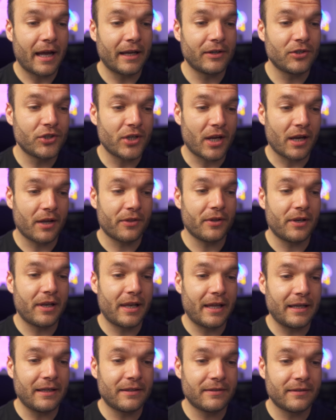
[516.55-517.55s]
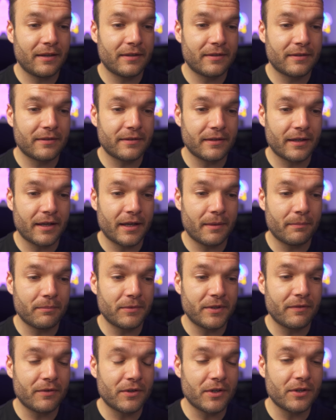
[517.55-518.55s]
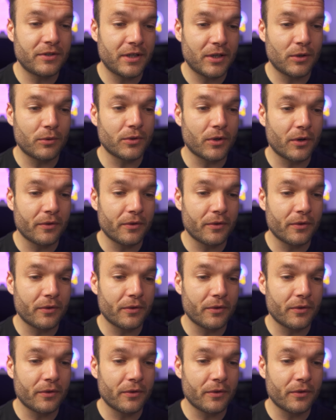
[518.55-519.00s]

and check the latest um, dividend yield